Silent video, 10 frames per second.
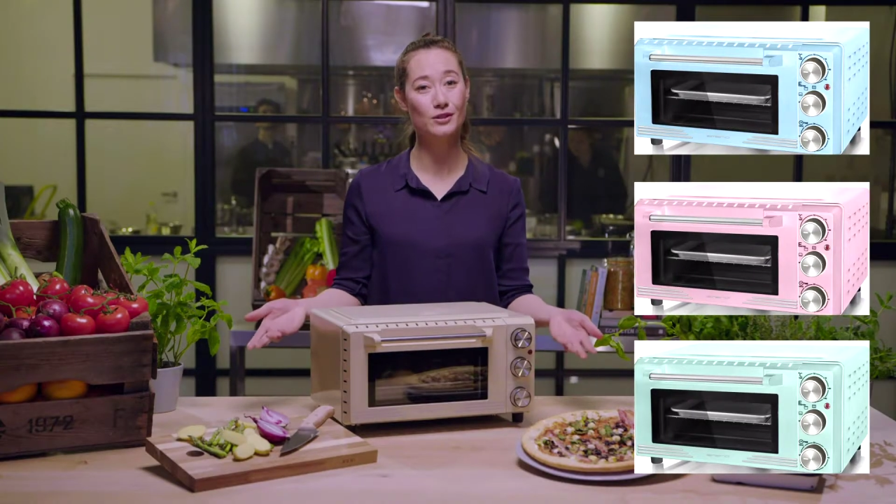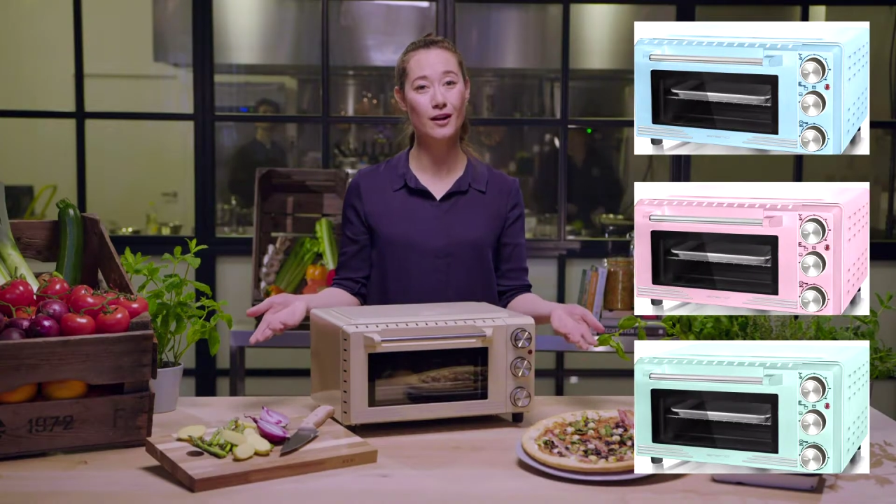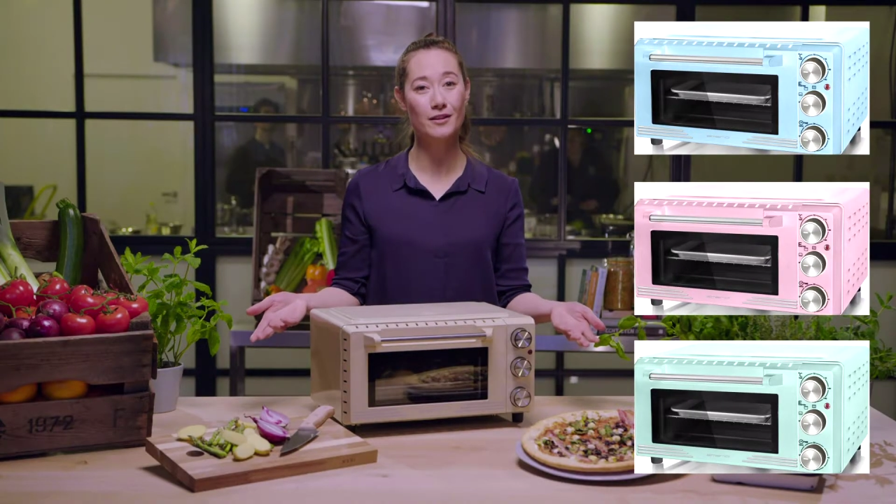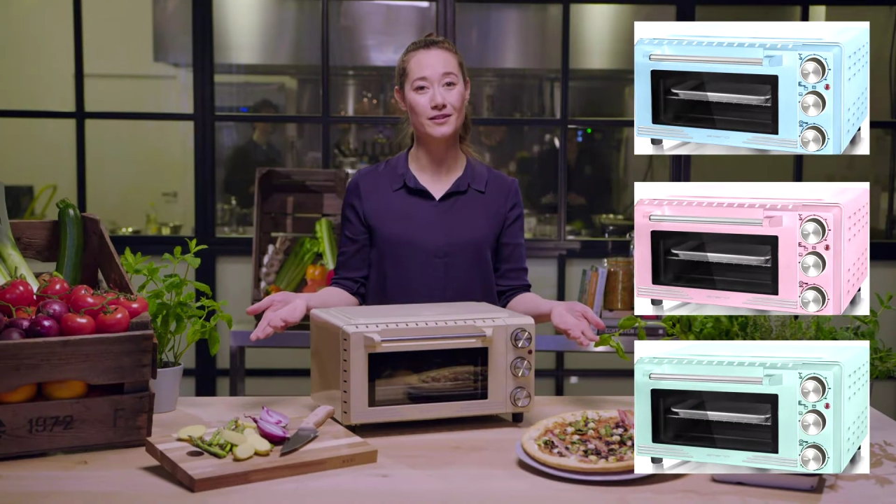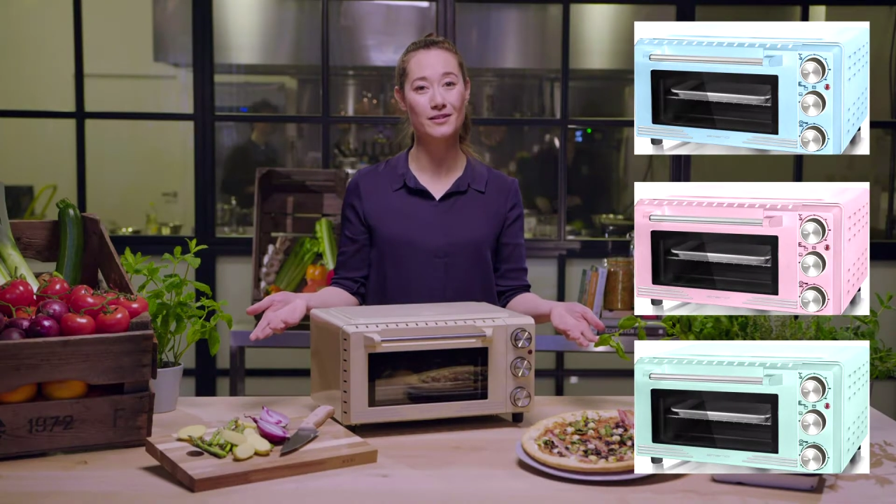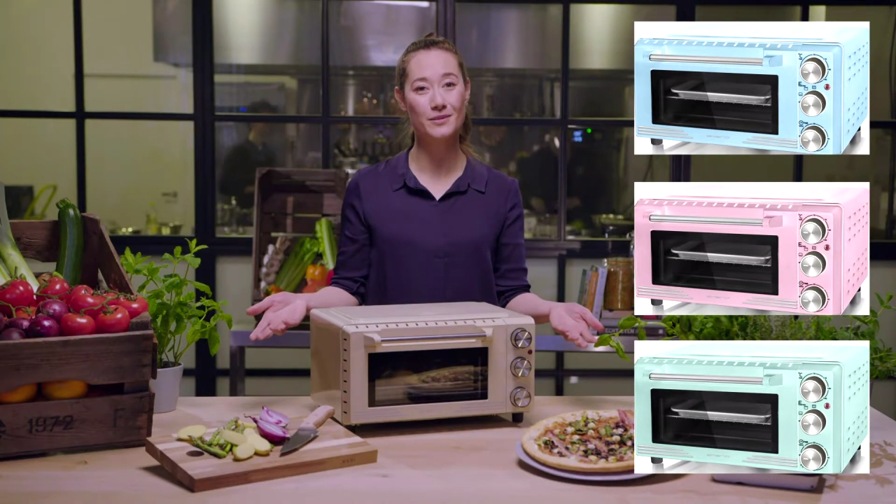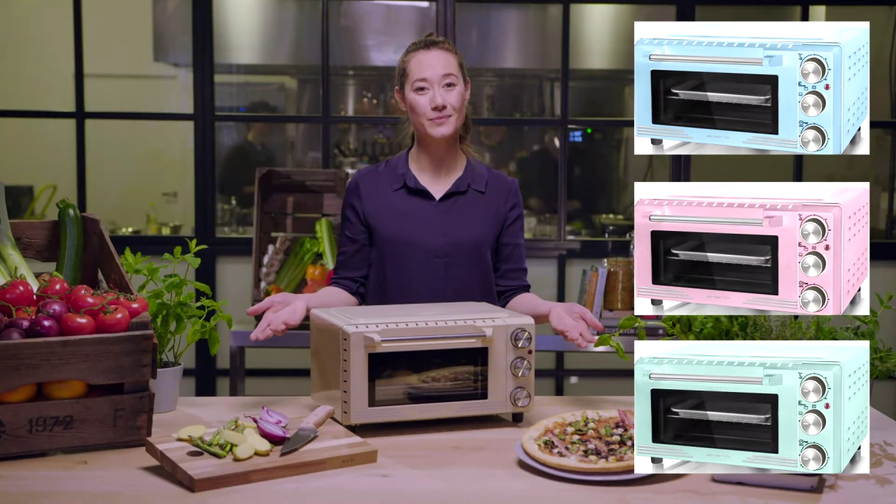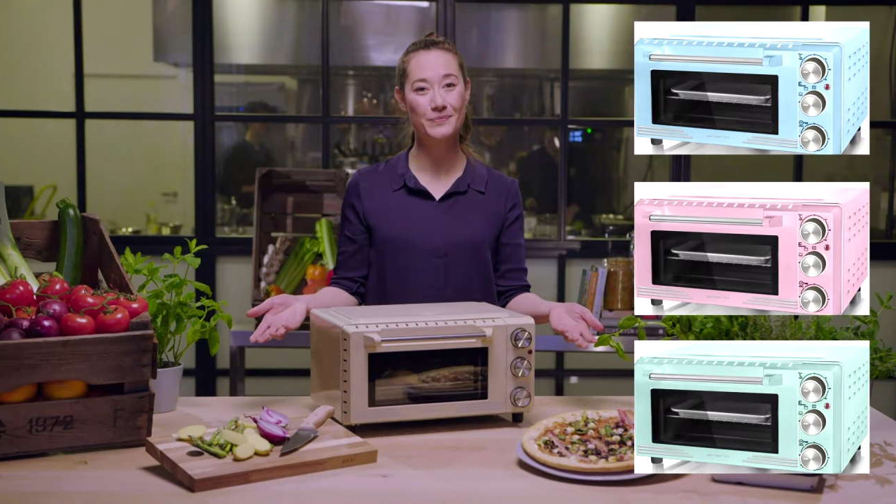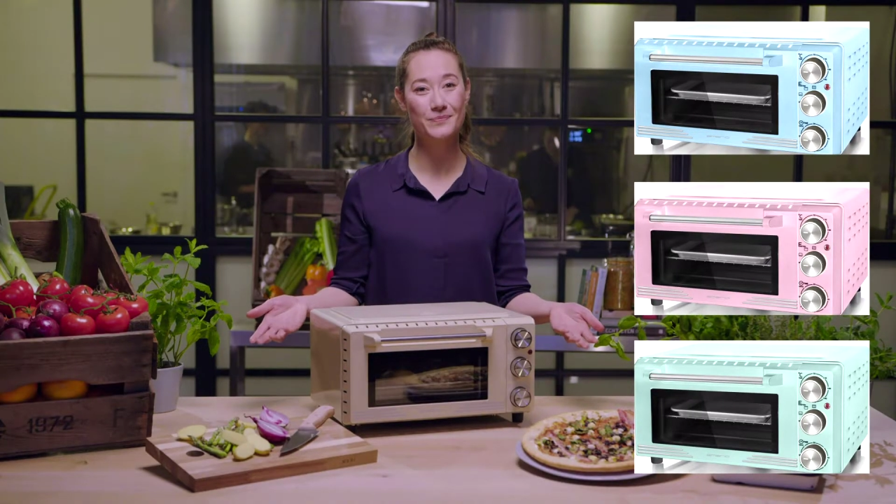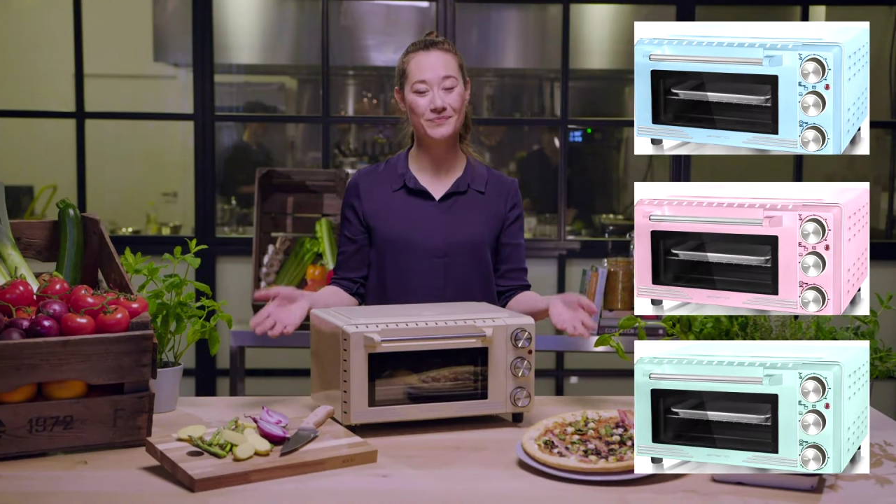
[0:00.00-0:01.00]
colors.
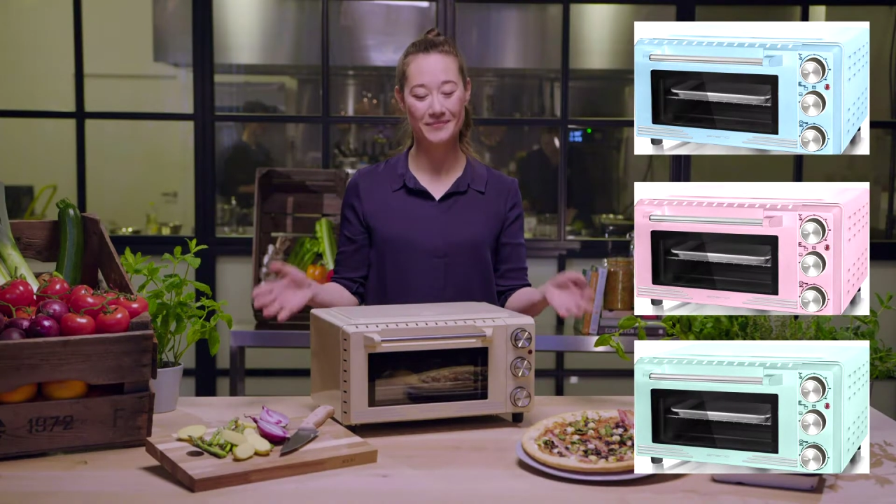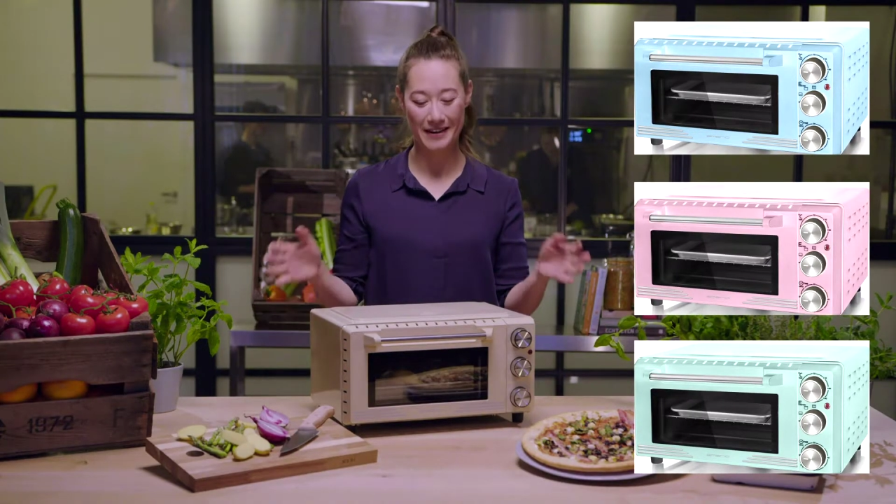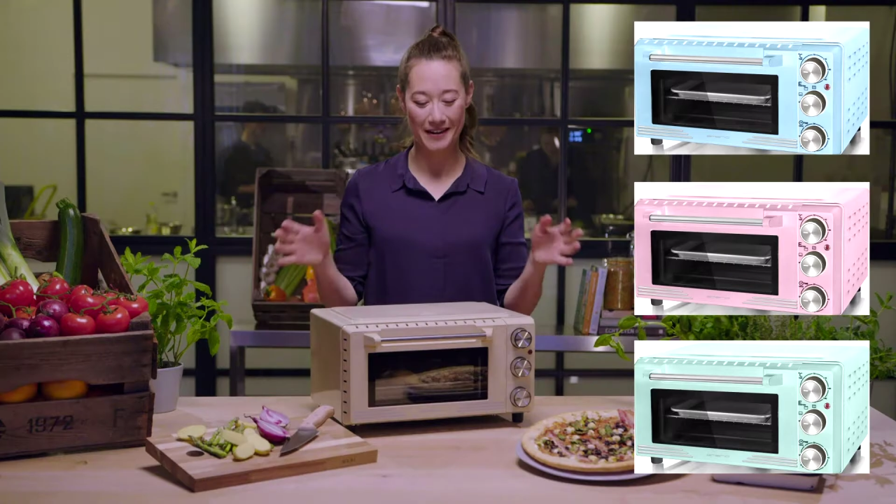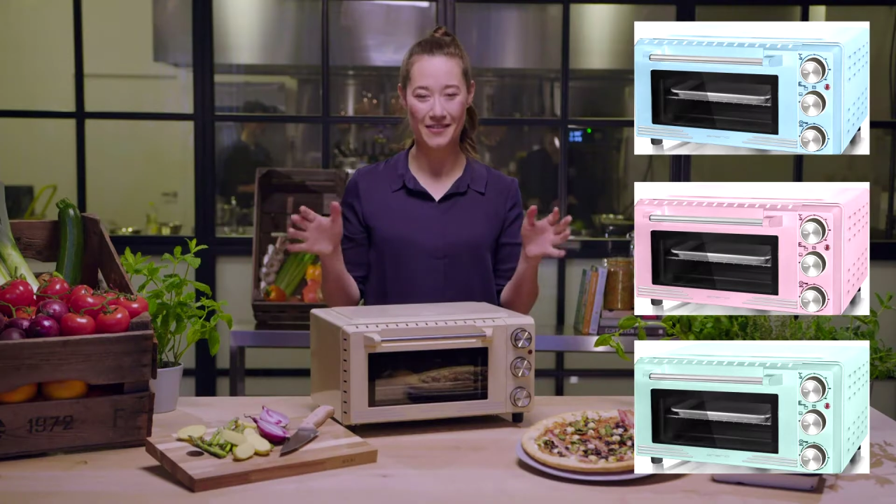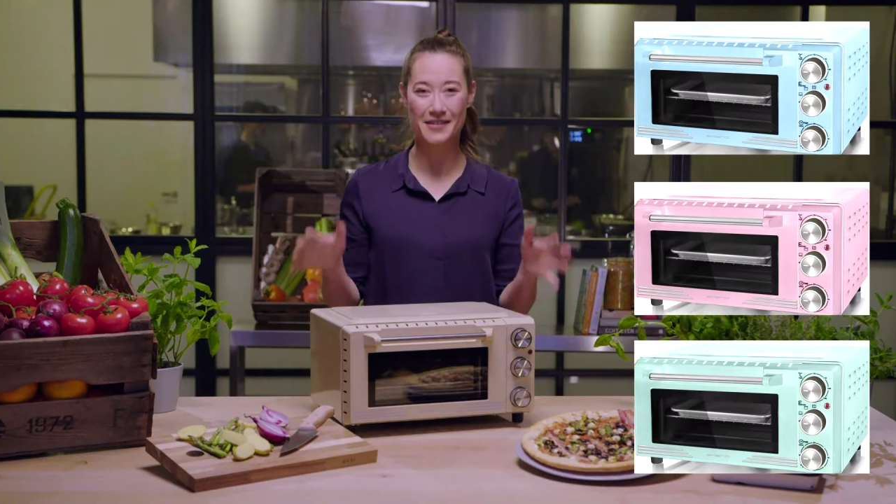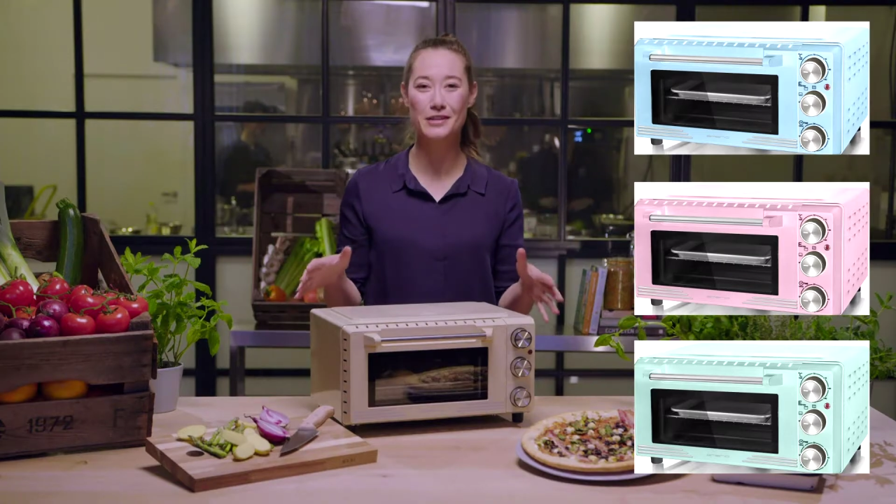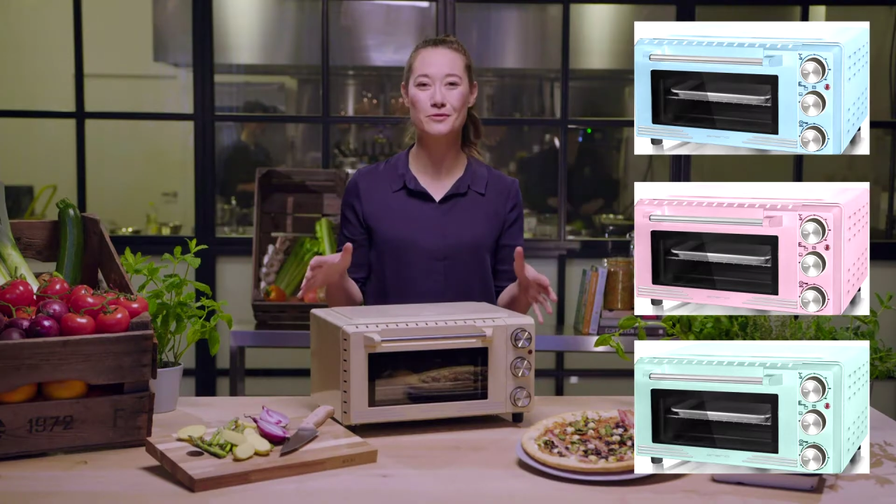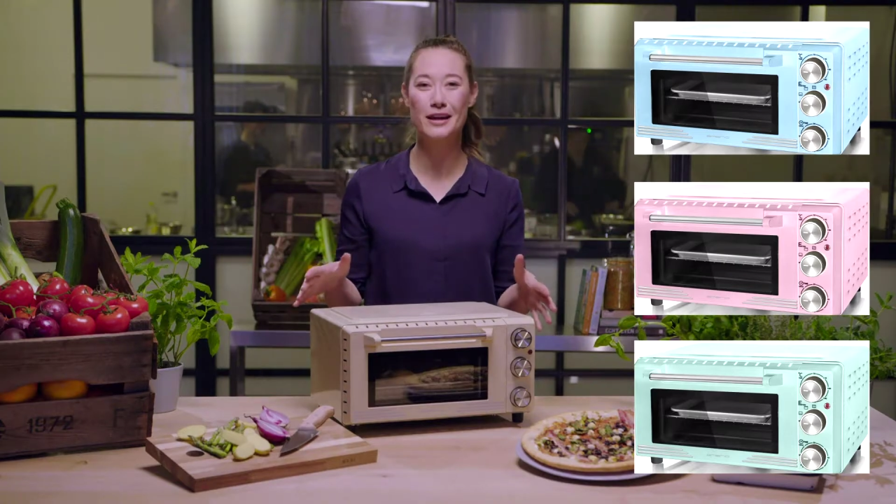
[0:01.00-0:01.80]
This